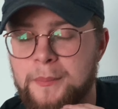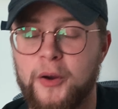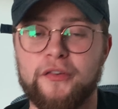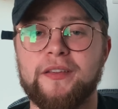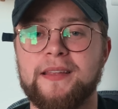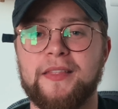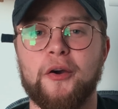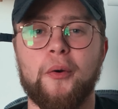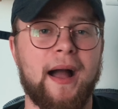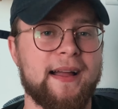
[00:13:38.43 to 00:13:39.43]
Personally
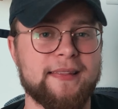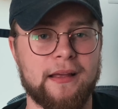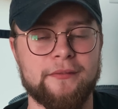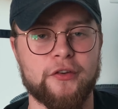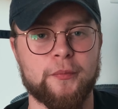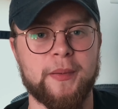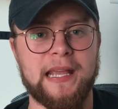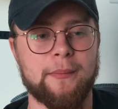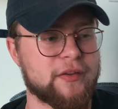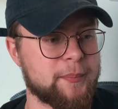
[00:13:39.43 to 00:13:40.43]
though, I love just being
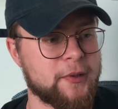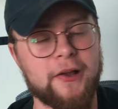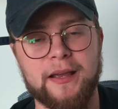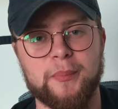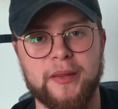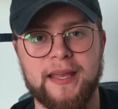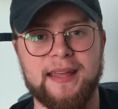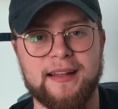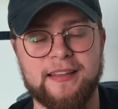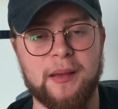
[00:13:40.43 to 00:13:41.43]
able to plug and play
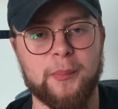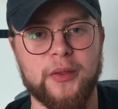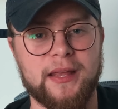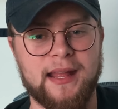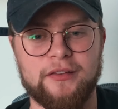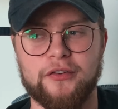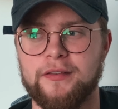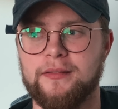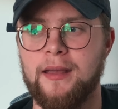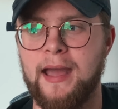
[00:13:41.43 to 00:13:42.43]
in a template and
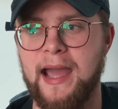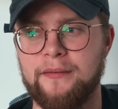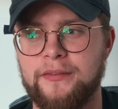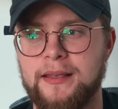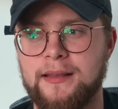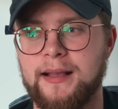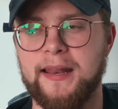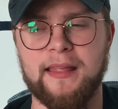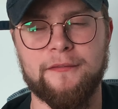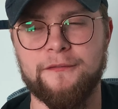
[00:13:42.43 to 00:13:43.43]
just having kind of
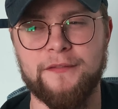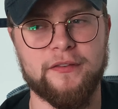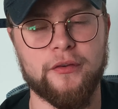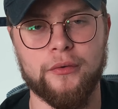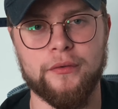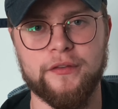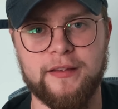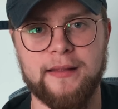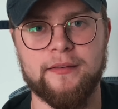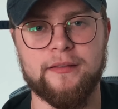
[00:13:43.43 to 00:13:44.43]
that physical
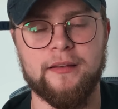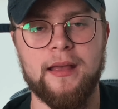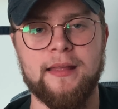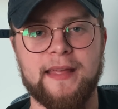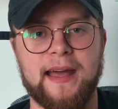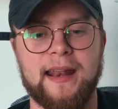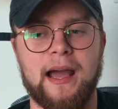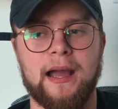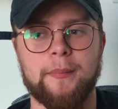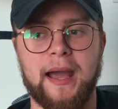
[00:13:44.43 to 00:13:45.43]
sense that
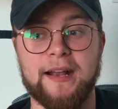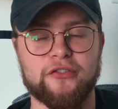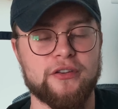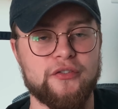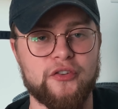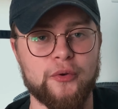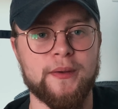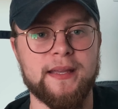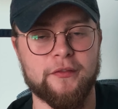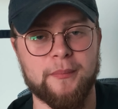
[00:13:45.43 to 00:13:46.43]
I'm actually
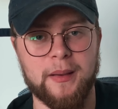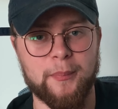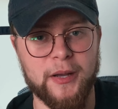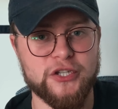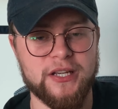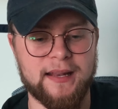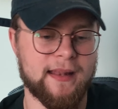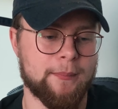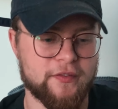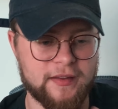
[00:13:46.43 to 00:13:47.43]
doing my budget and then
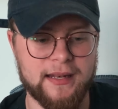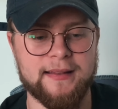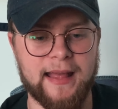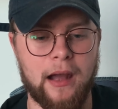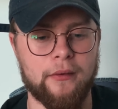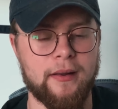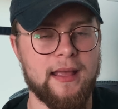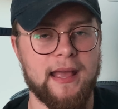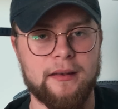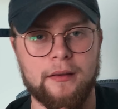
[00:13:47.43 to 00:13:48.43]
I'm sitting down
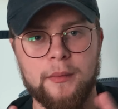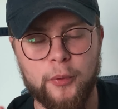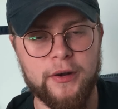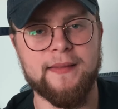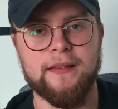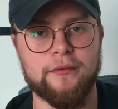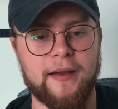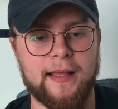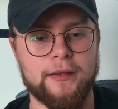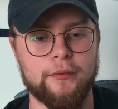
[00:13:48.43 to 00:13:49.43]
and putting in these
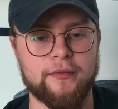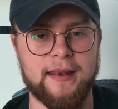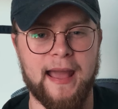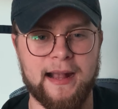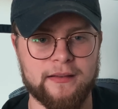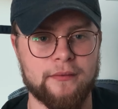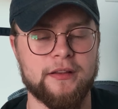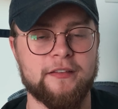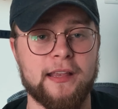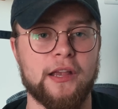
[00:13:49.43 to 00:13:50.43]
values and actively
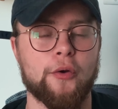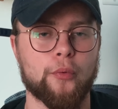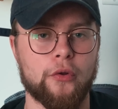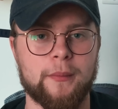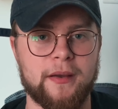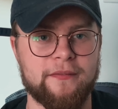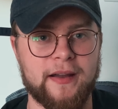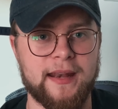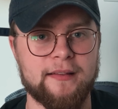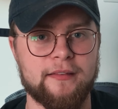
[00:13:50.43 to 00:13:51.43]
taking a role in my
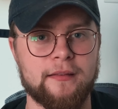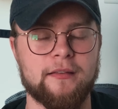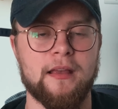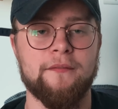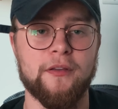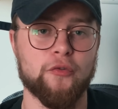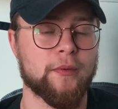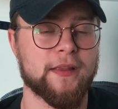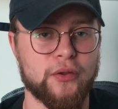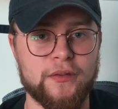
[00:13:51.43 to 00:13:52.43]
finances. Feels
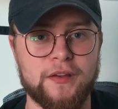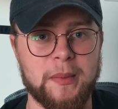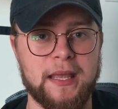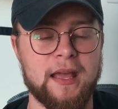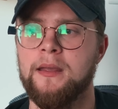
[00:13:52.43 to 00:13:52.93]
really good to me.